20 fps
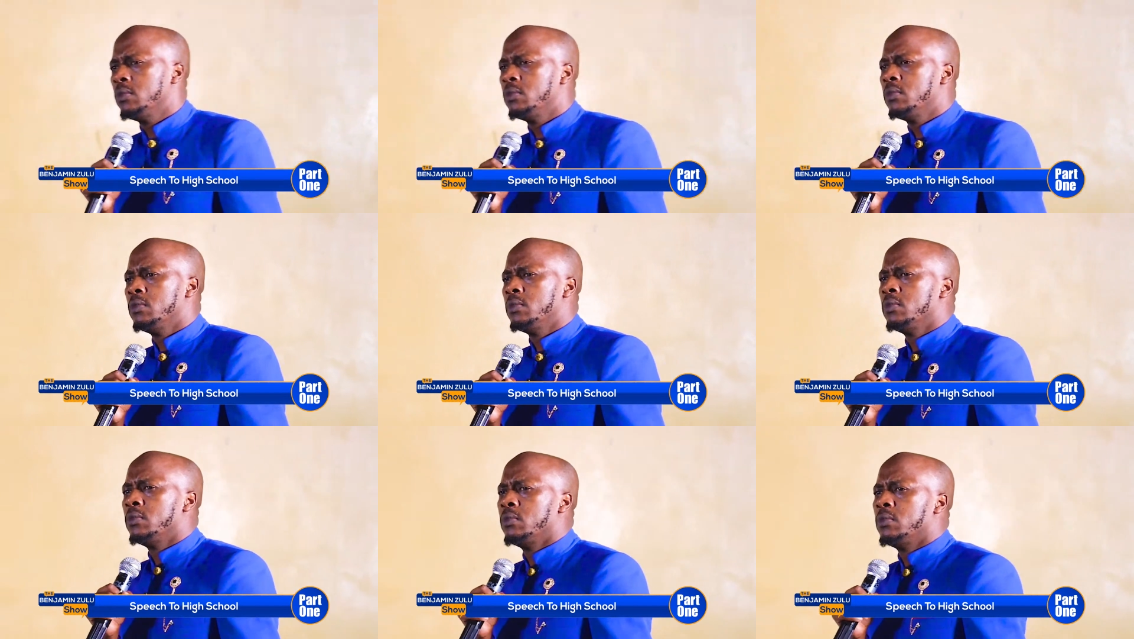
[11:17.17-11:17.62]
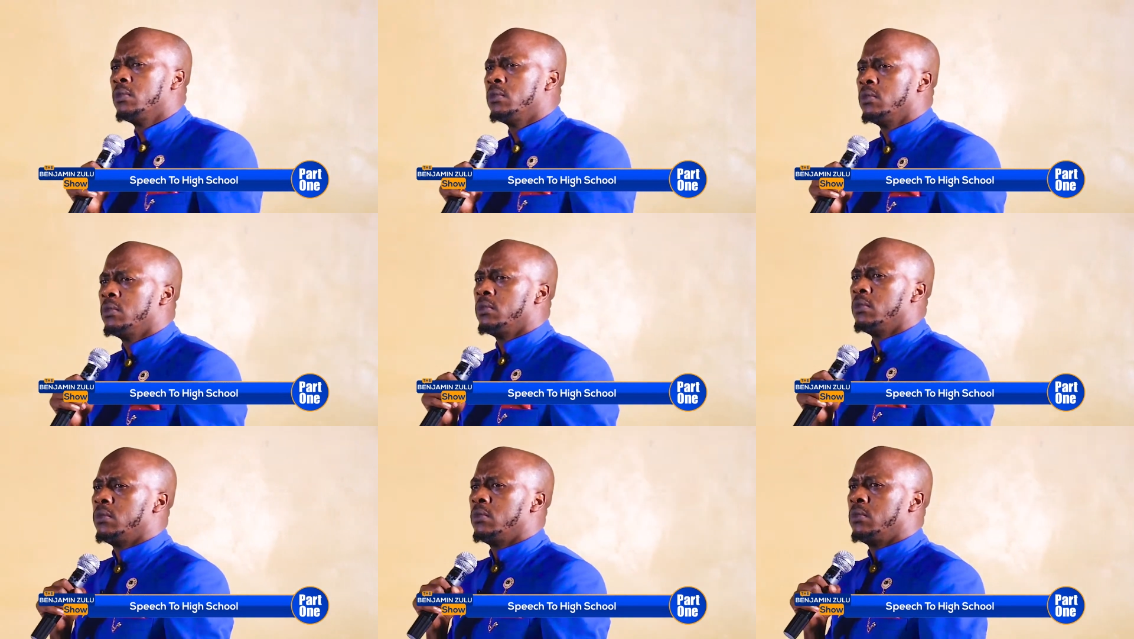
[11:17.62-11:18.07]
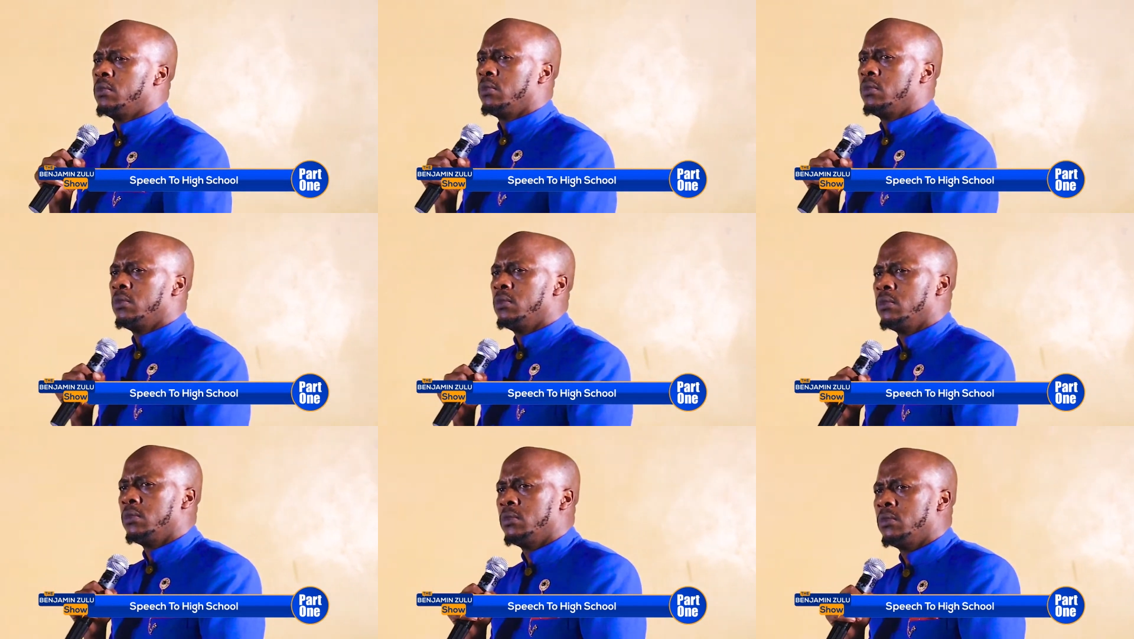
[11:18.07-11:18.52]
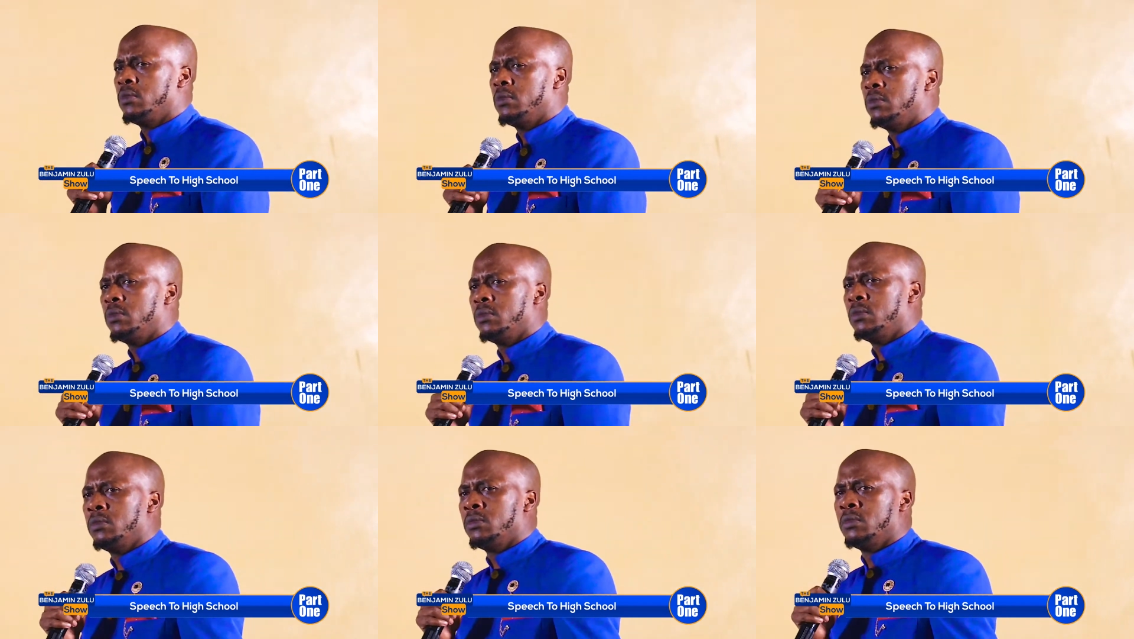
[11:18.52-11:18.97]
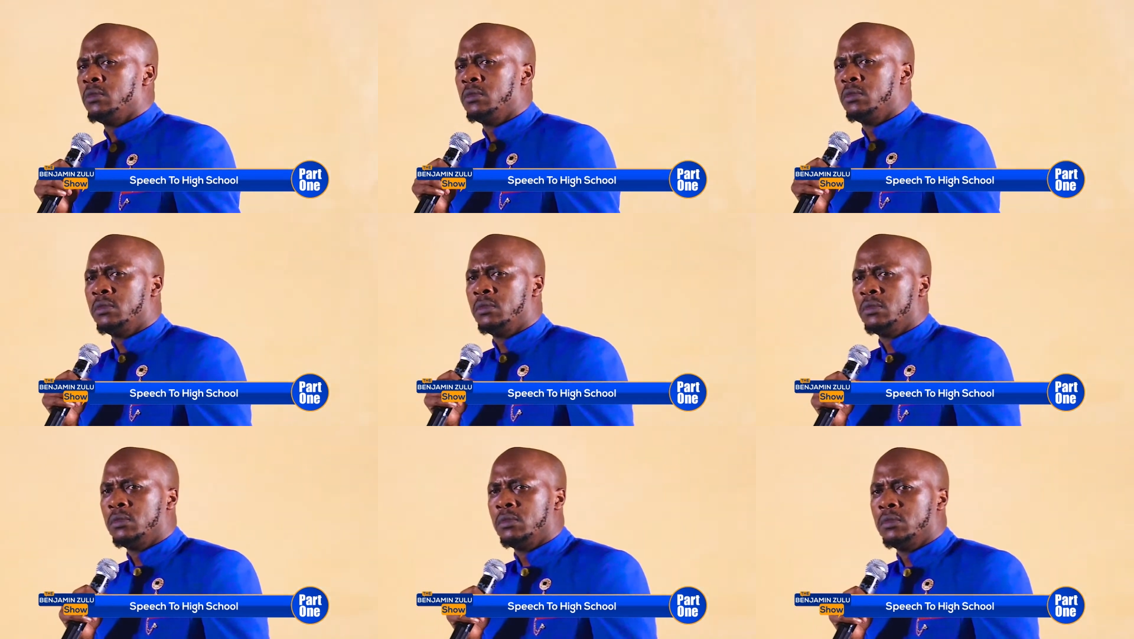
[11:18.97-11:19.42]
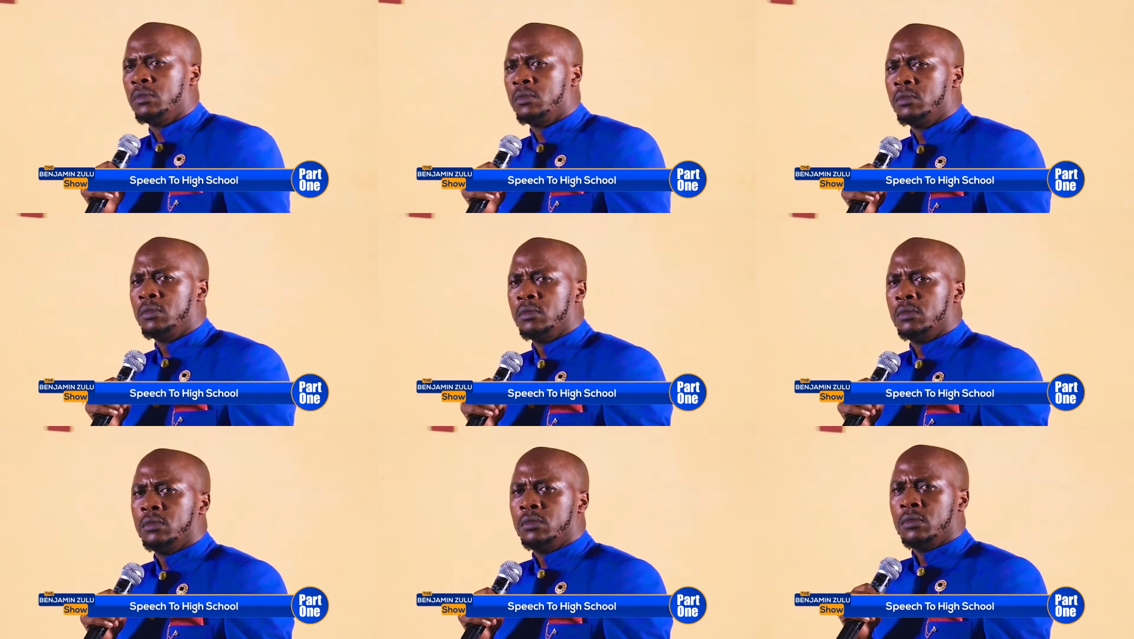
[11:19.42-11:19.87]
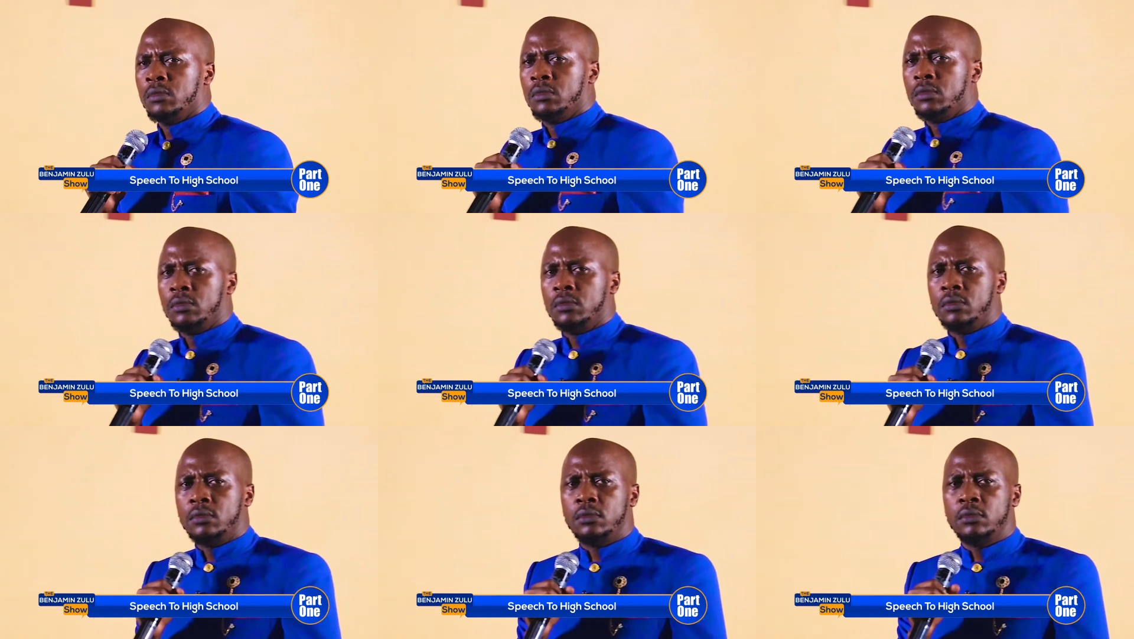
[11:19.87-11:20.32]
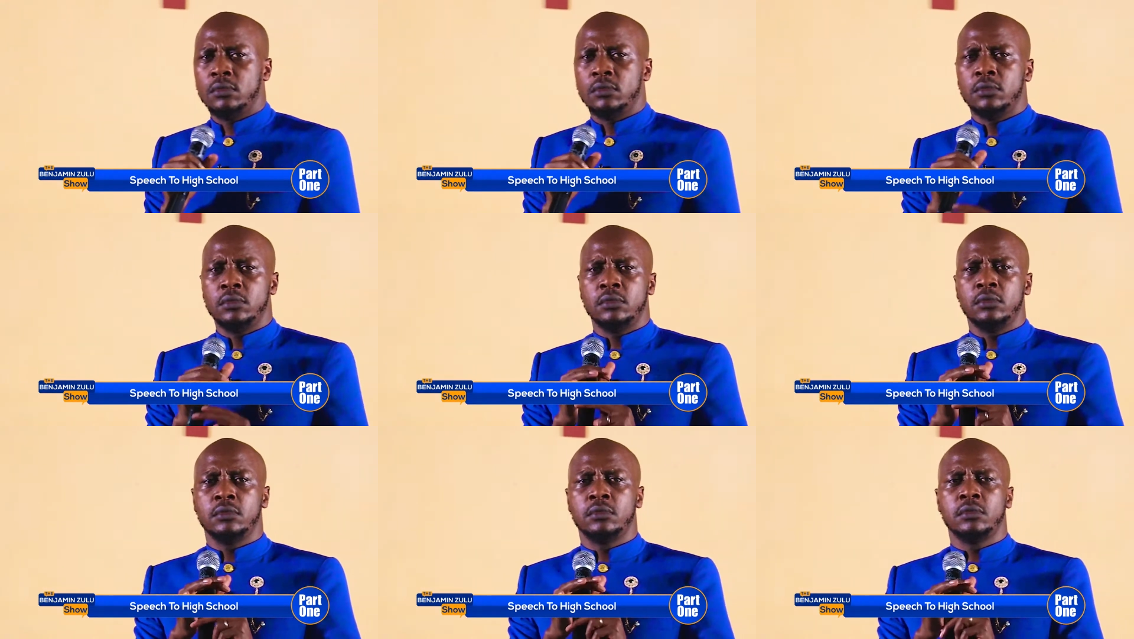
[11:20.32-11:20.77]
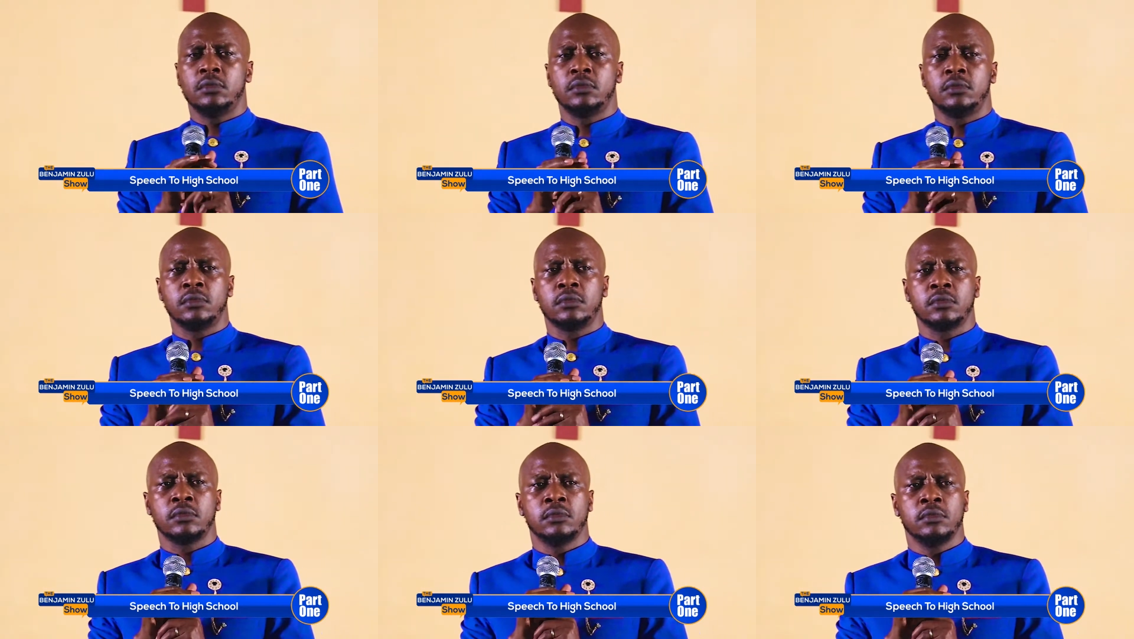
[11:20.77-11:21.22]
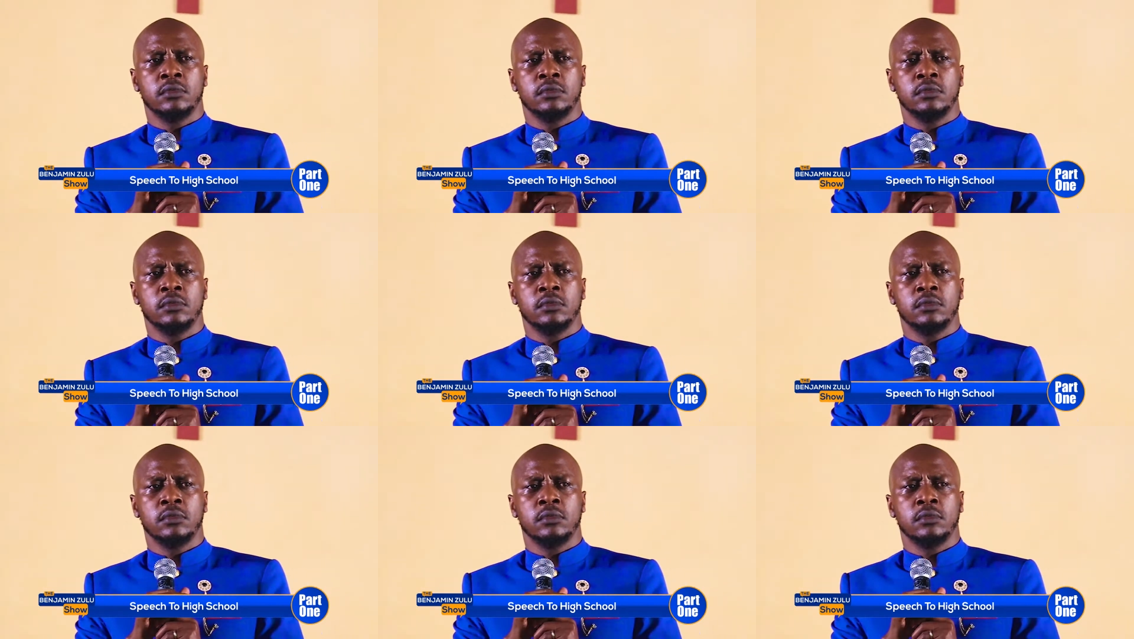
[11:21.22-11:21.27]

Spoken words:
Nobody speaks.